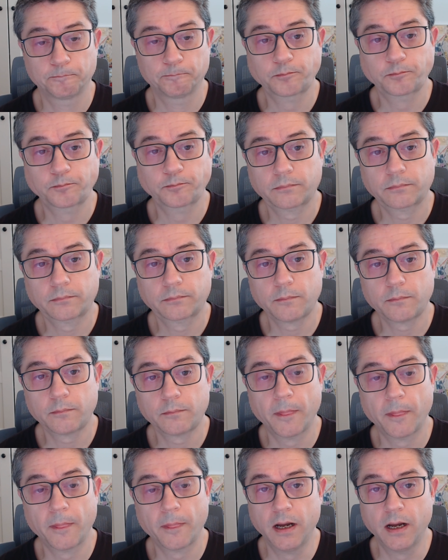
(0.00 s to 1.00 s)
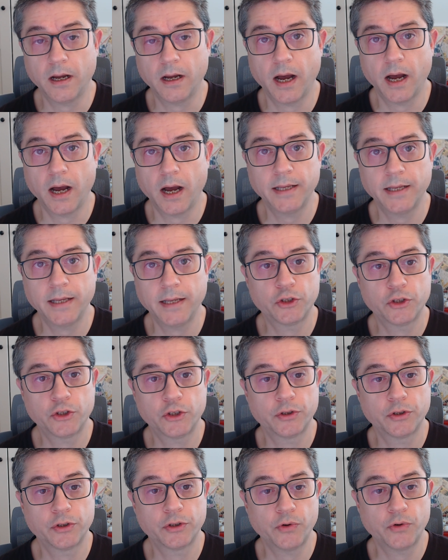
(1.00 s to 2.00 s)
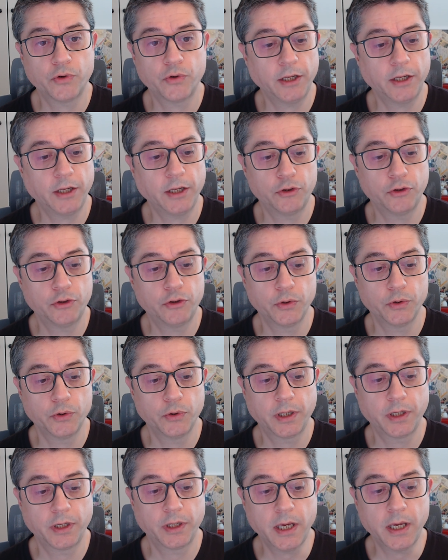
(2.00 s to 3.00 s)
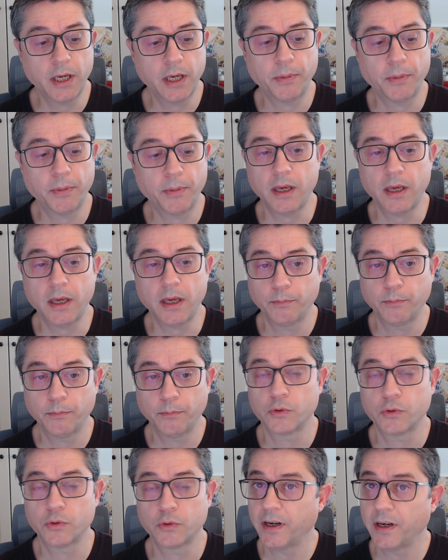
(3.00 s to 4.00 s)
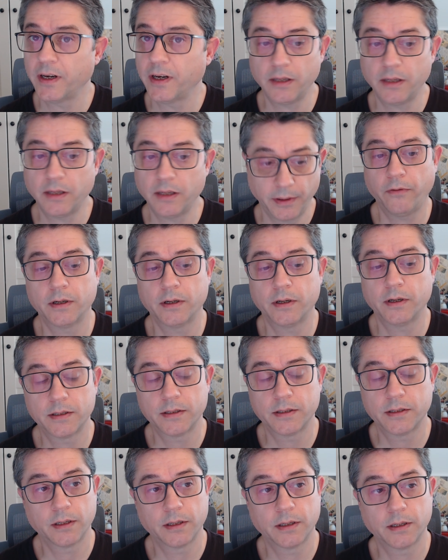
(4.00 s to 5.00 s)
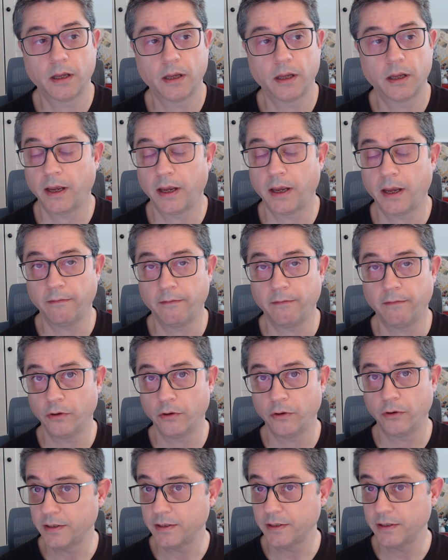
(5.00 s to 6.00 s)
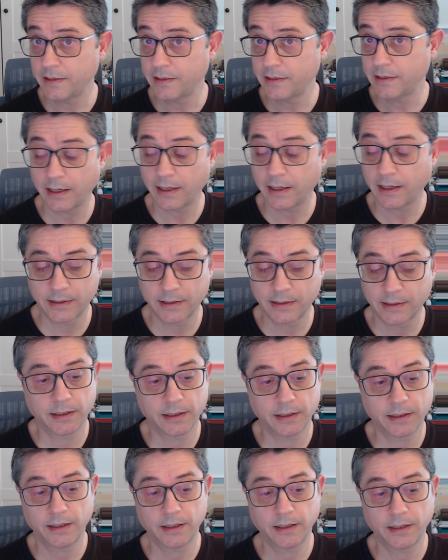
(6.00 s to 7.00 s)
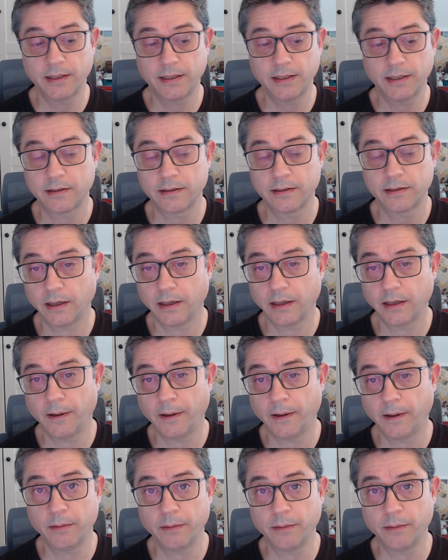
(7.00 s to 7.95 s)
I try to keep inputs very limited. They have only six inputs,